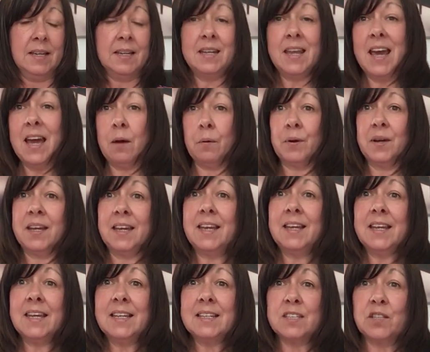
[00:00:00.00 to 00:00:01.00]
Now he
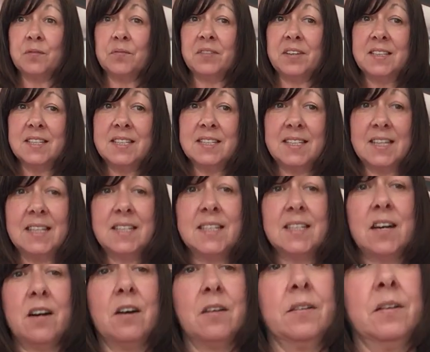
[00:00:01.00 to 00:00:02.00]
needs something to sit
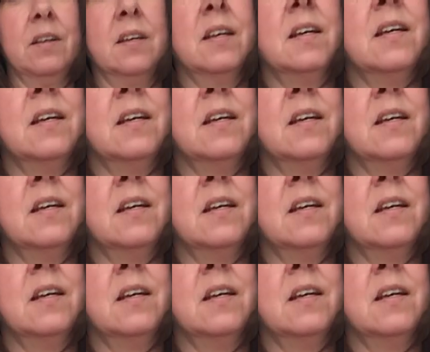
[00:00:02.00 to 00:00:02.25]
on.